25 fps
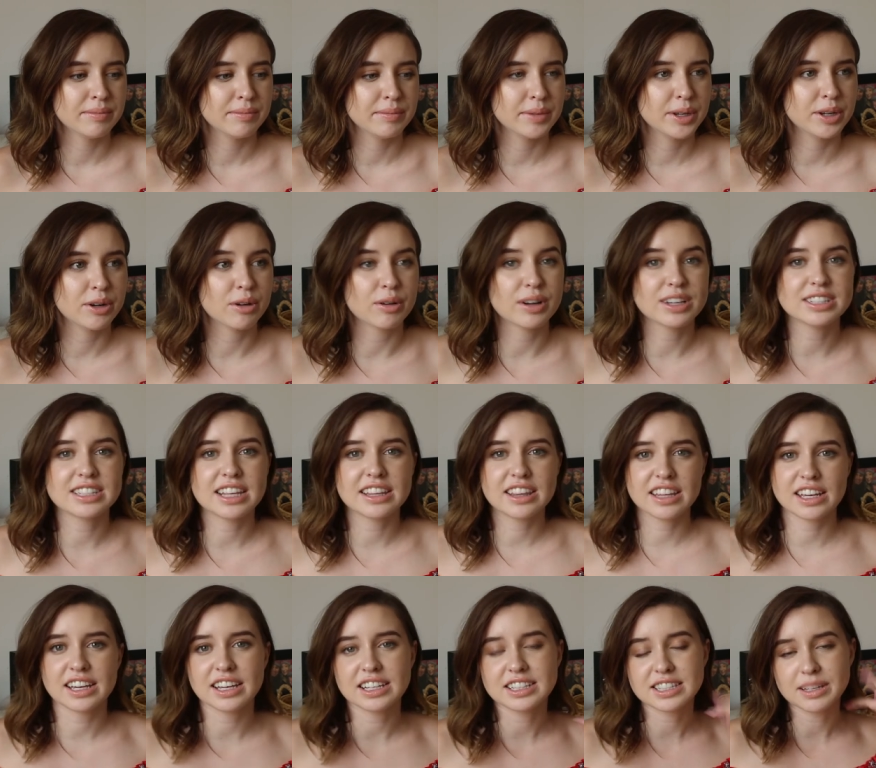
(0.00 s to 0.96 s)
you know, because I
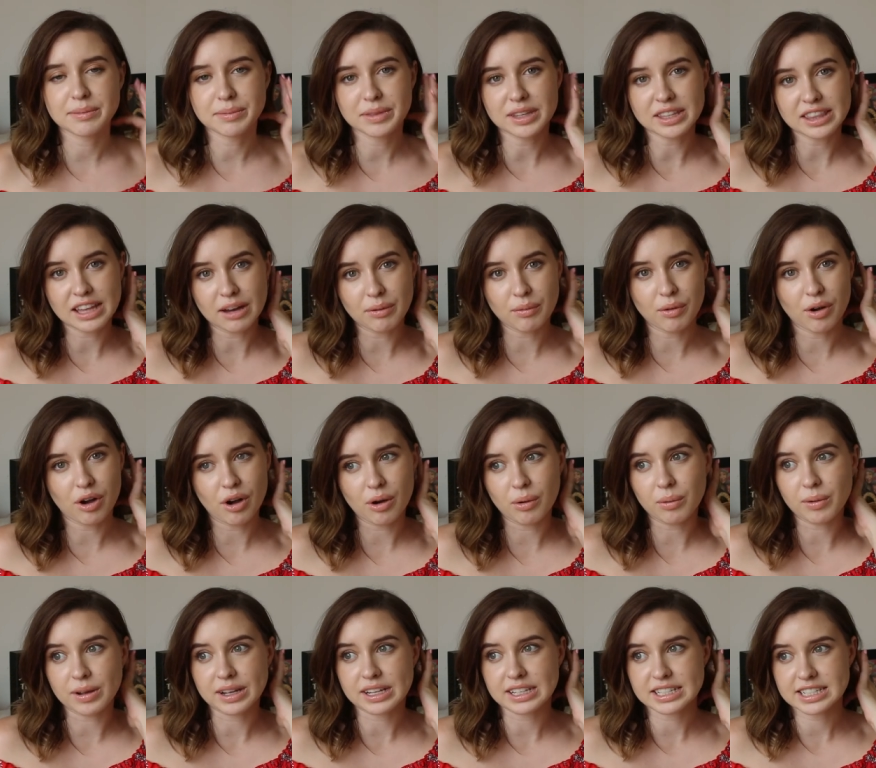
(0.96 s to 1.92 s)
think it's something that will
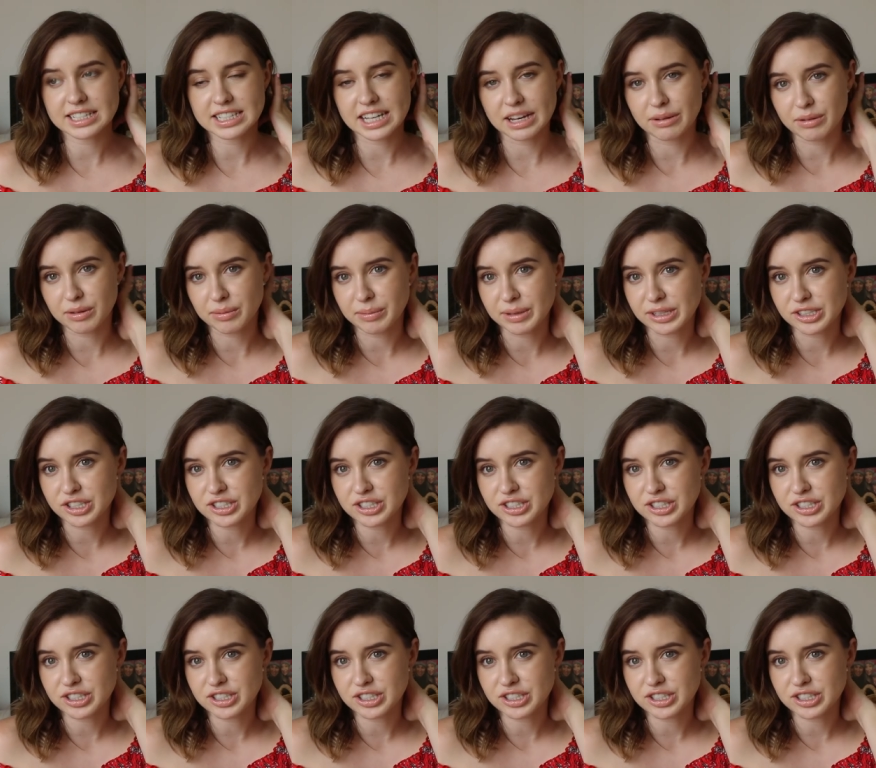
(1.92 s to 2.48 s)
always stay with me.